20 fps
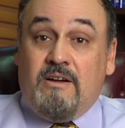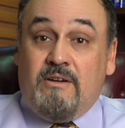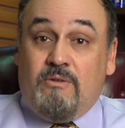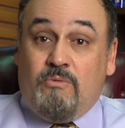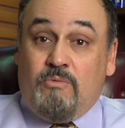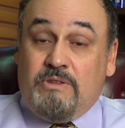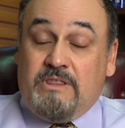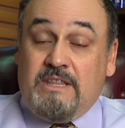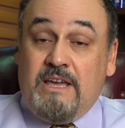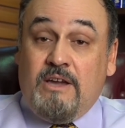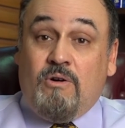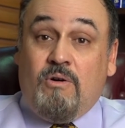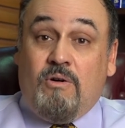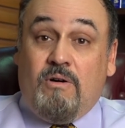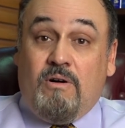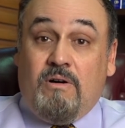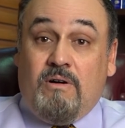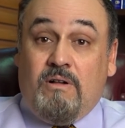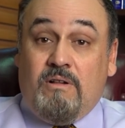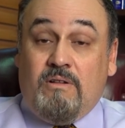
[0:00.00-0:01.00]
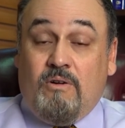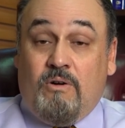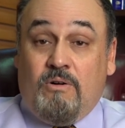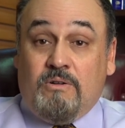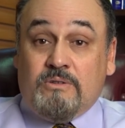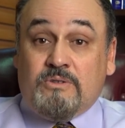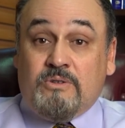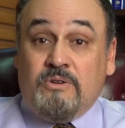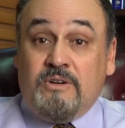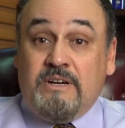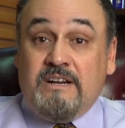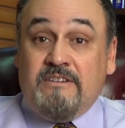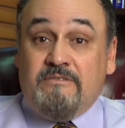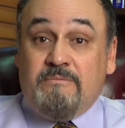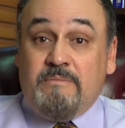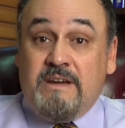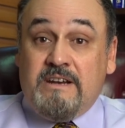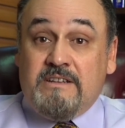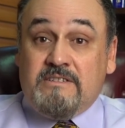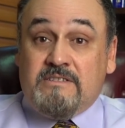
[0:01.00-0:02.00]
what they call alternative
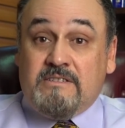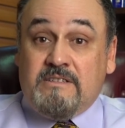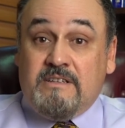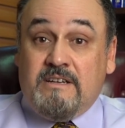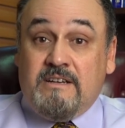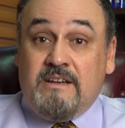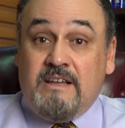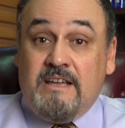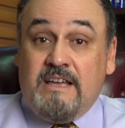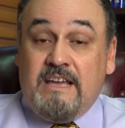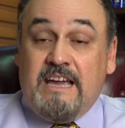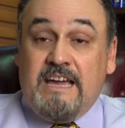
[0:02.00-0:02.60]
medicine,